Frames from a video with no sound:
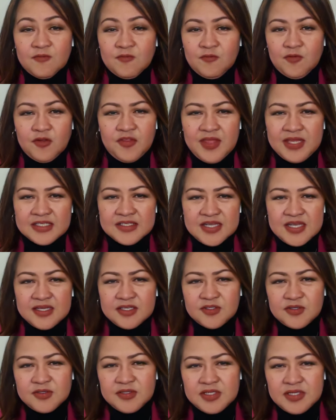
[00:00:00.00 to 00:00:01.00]
Well, that's
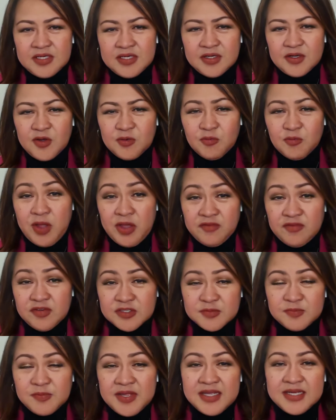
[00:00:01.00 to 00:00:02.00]
actually a good way of
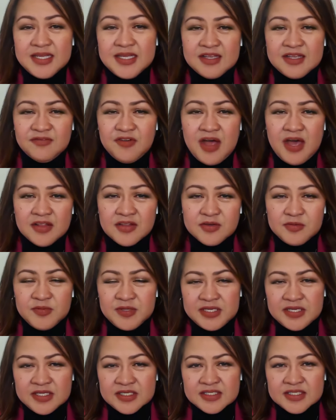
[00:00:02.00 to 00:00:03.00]
explaining it, Father,
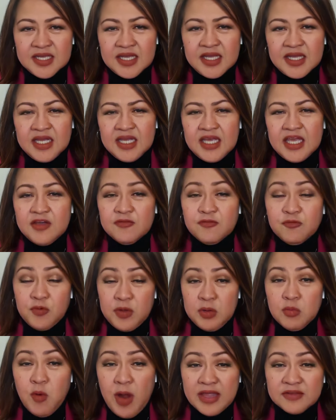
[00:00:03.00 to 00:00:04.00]
because if
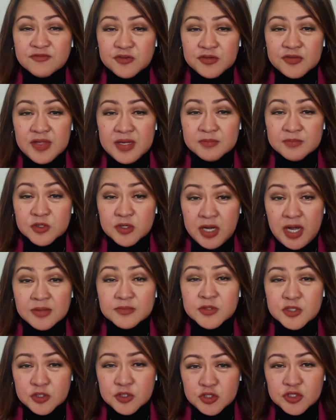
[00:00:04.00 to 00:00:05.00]
we wait for them to
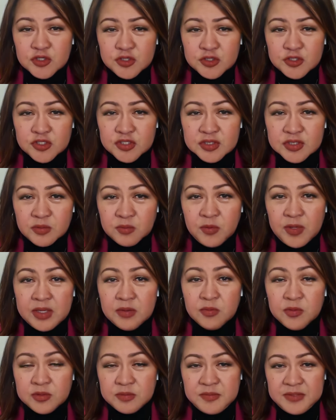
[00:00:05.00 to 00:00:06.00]
come to church, we
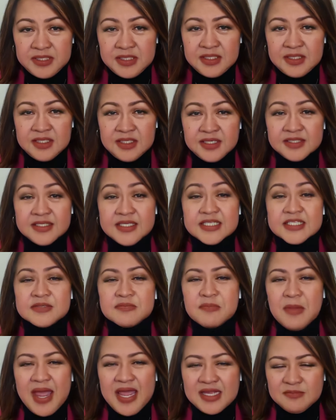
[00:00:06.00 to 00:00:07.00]
would be
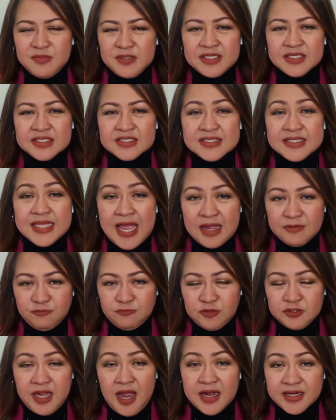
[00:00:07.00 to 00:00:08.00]
dismayed because that
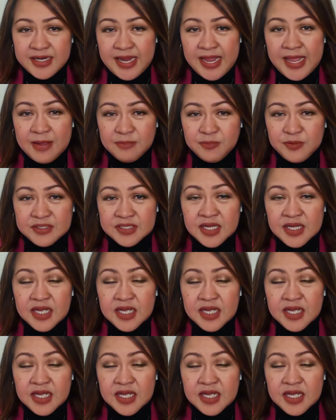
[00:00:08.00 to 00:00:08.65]
will not happen.